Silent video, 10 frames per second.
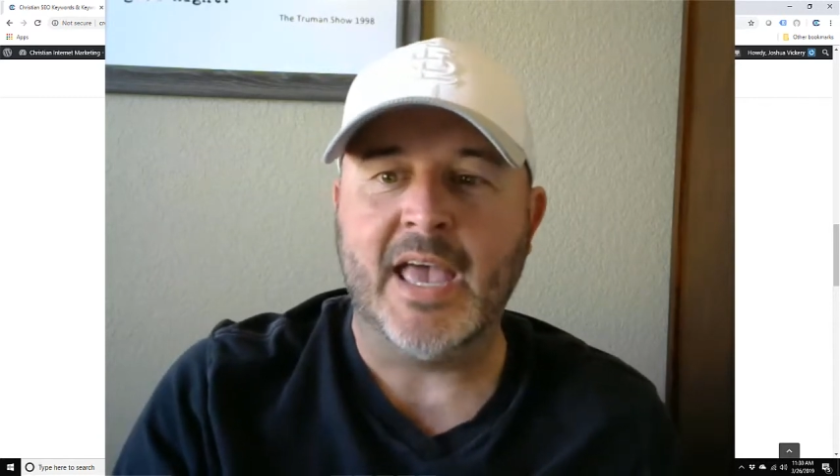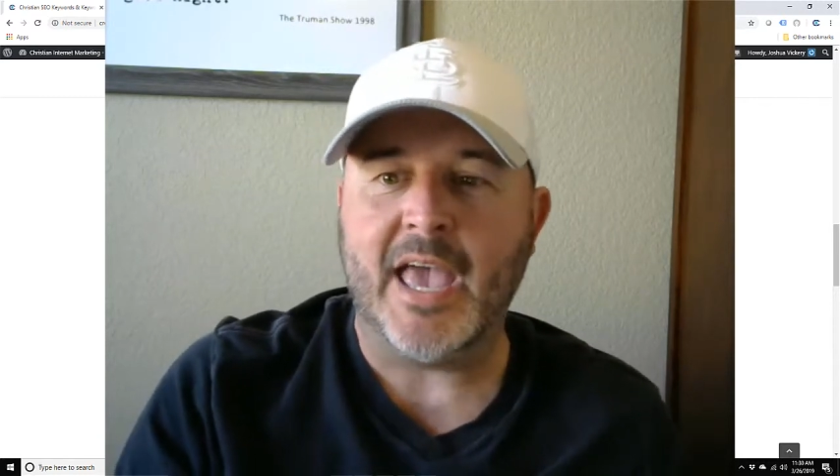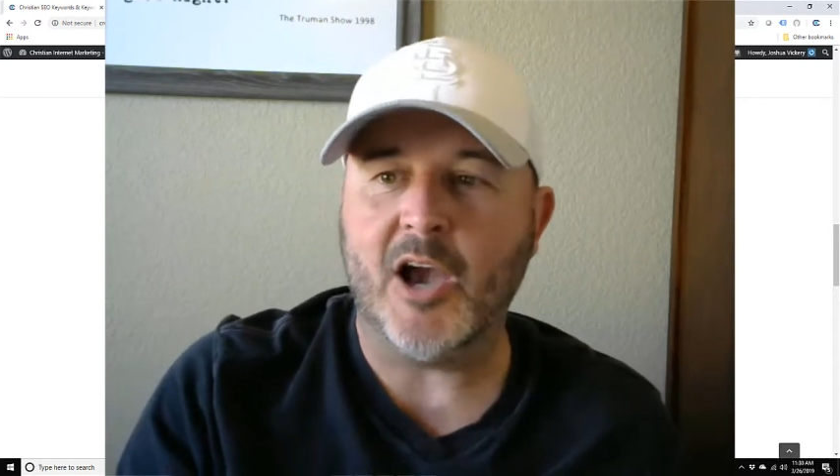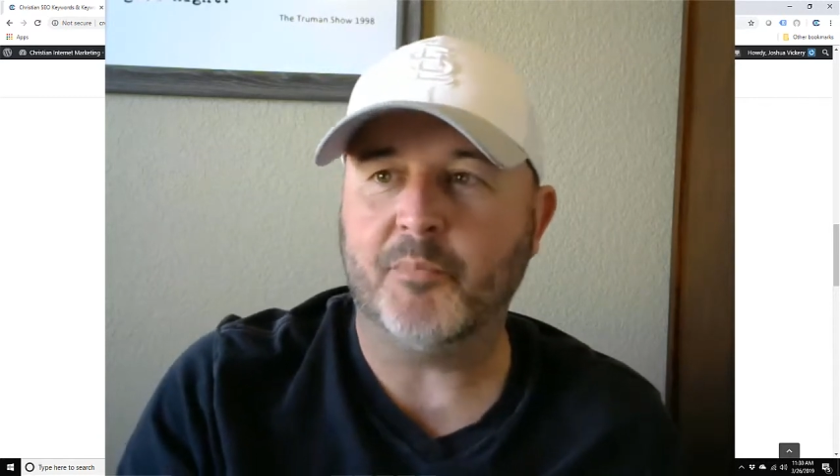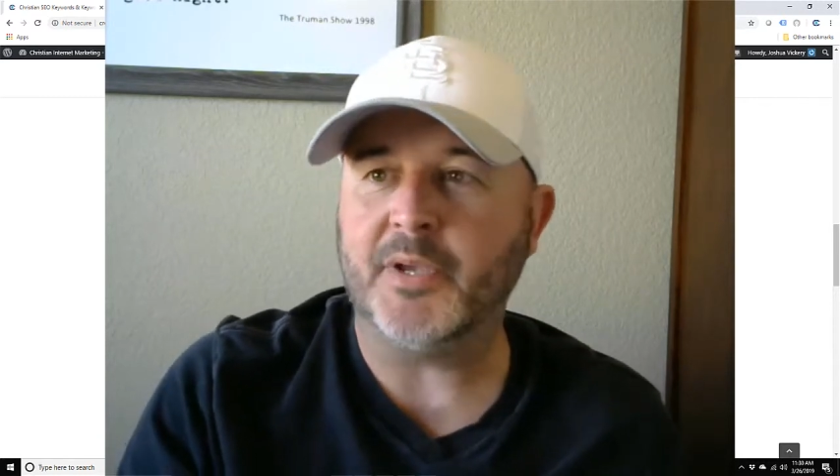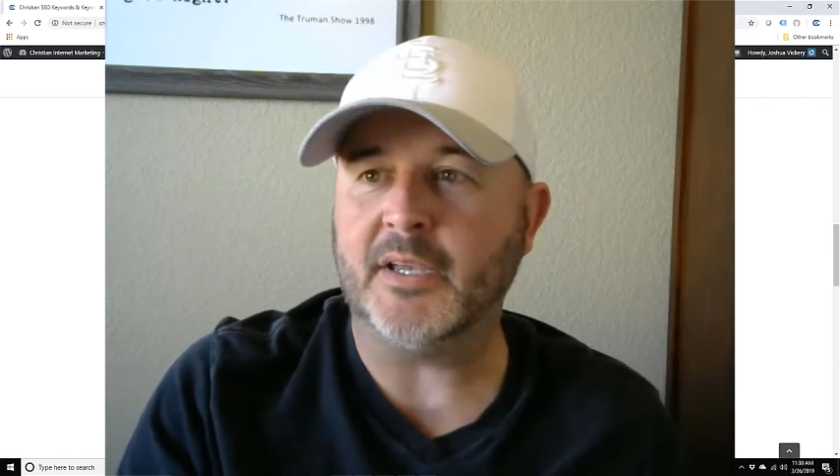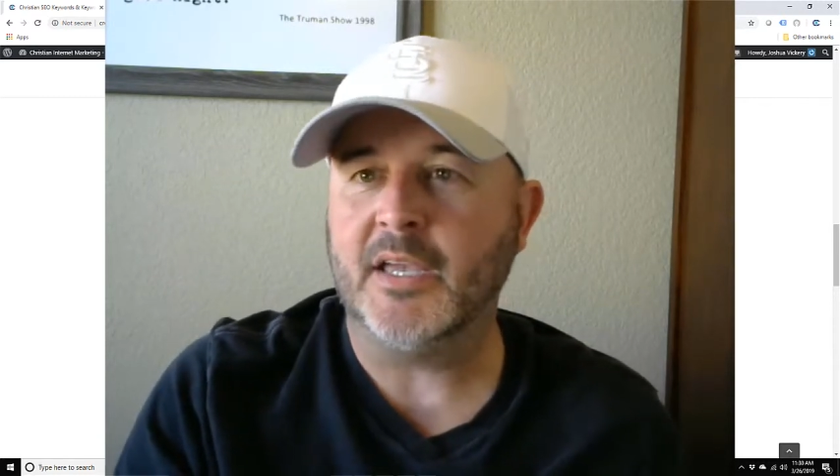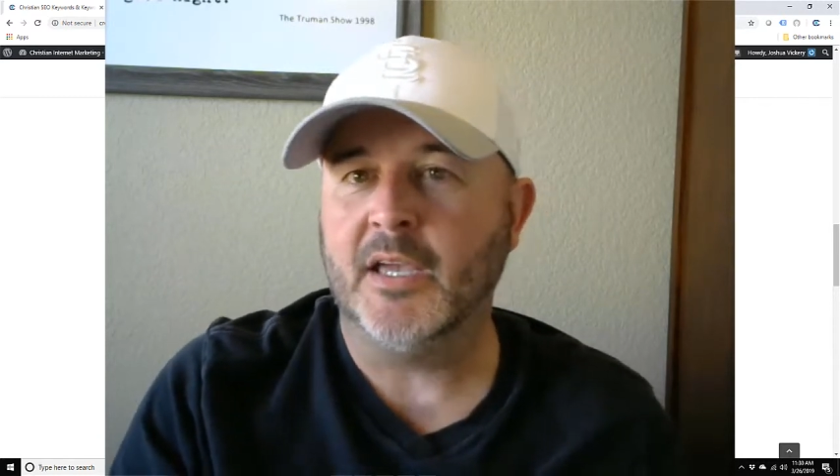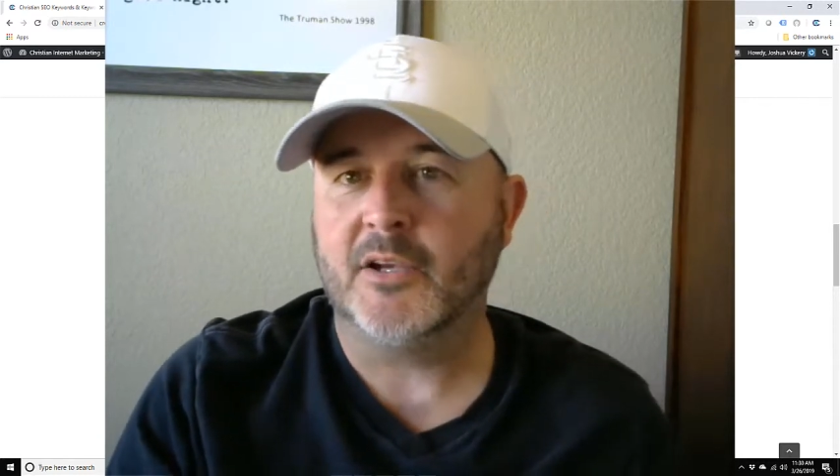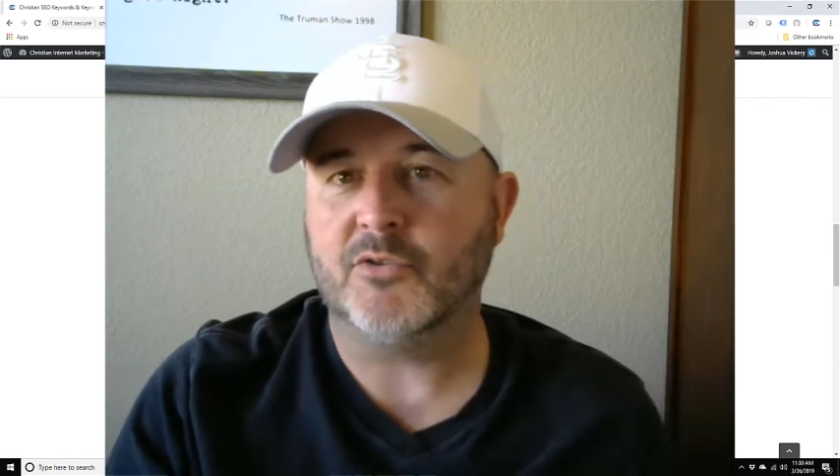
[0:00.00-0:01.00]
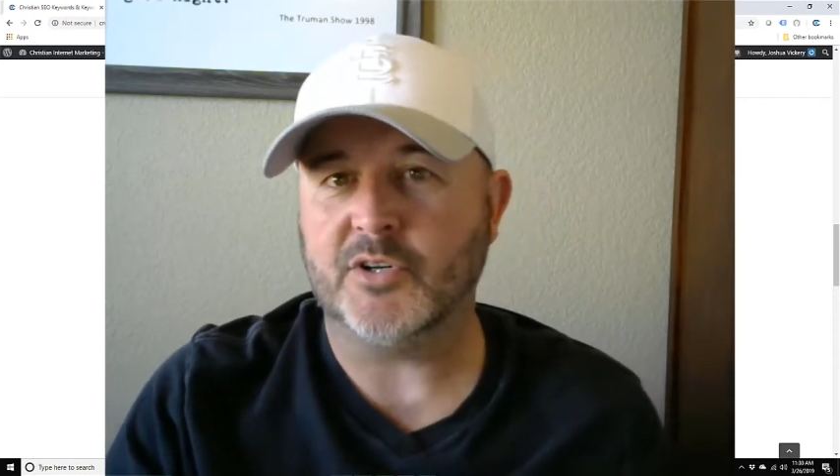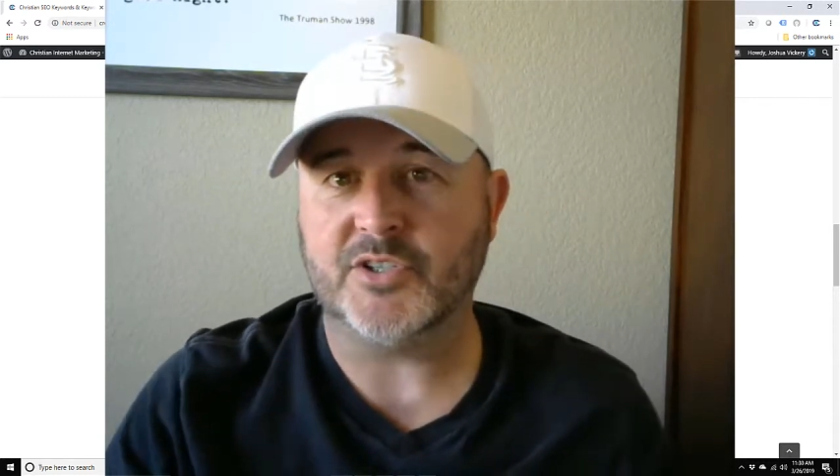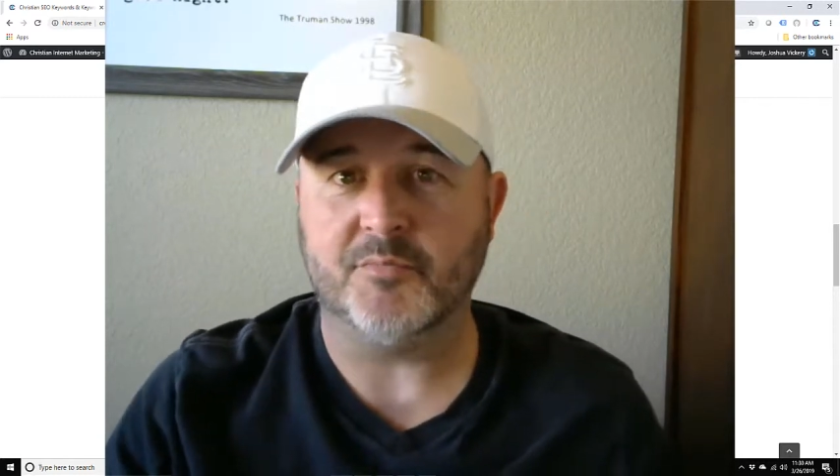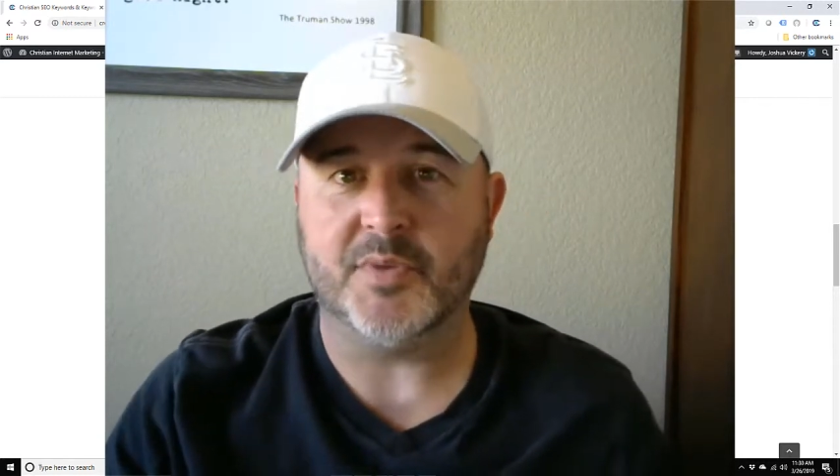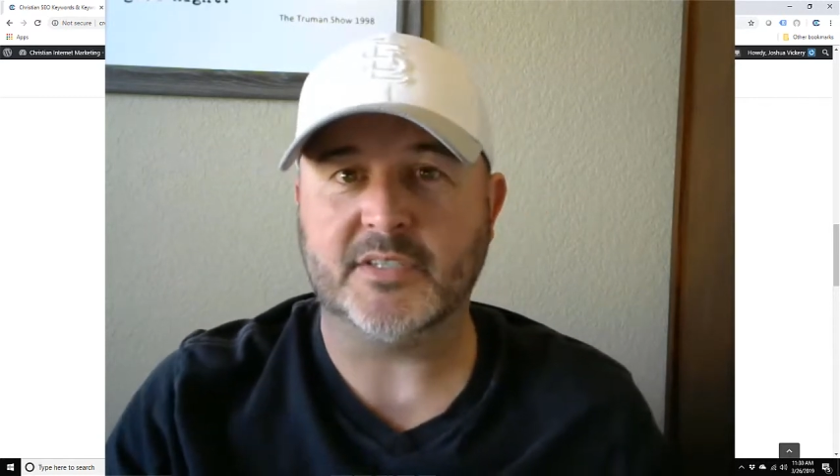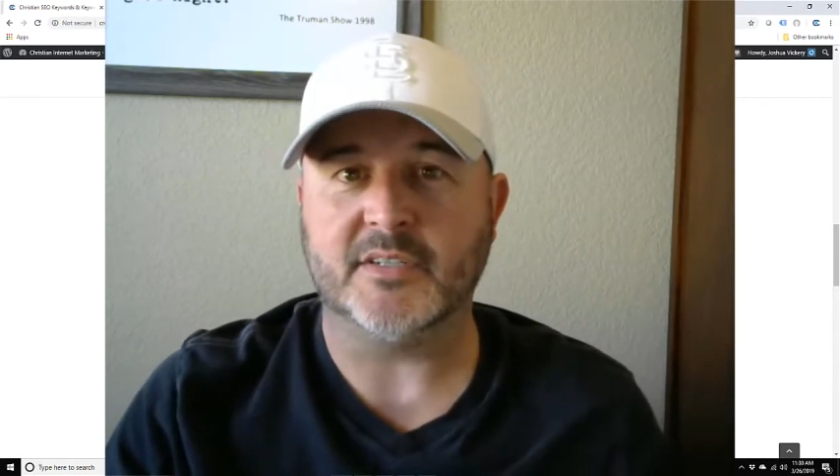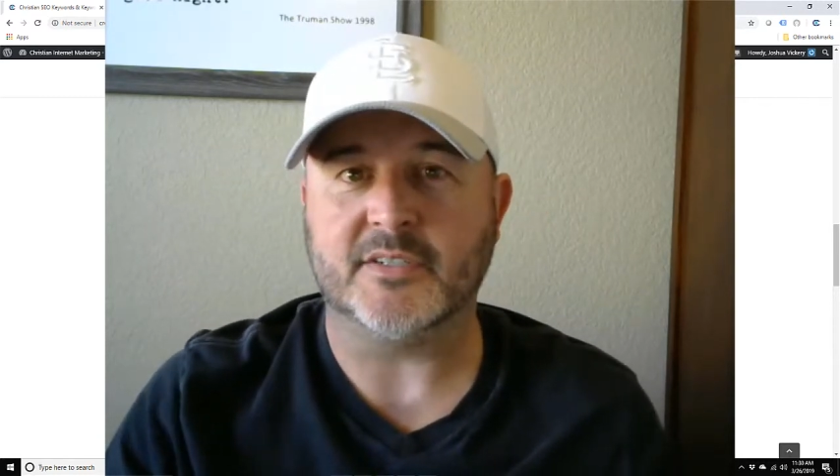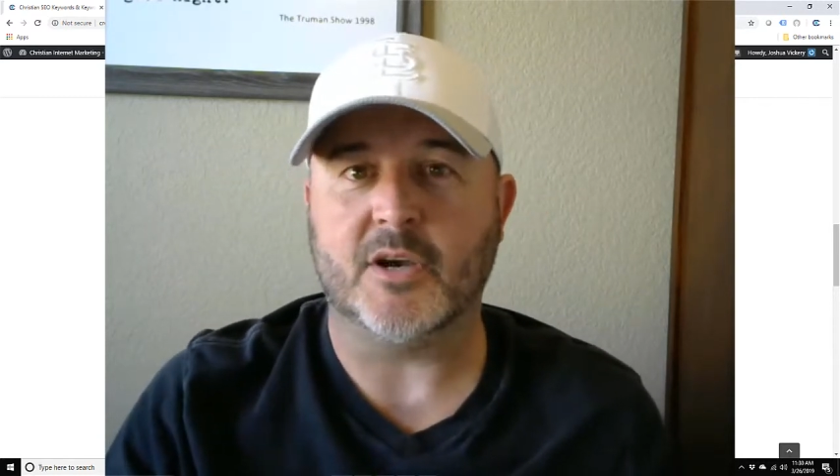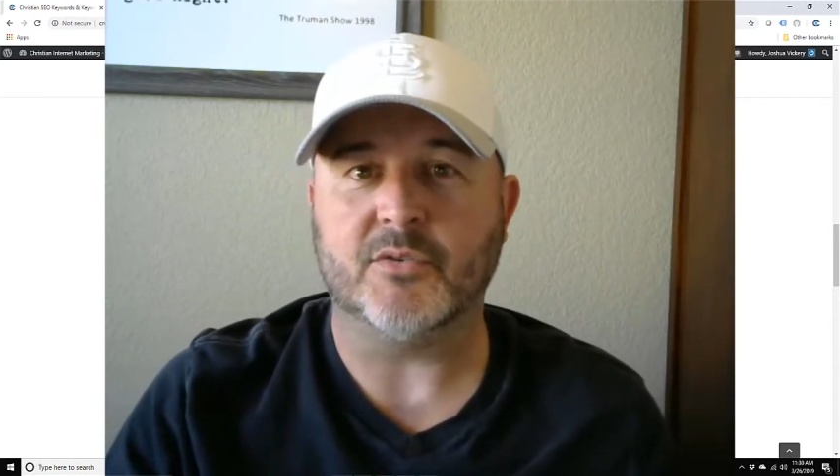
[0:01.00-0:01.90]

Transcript: helping Christian business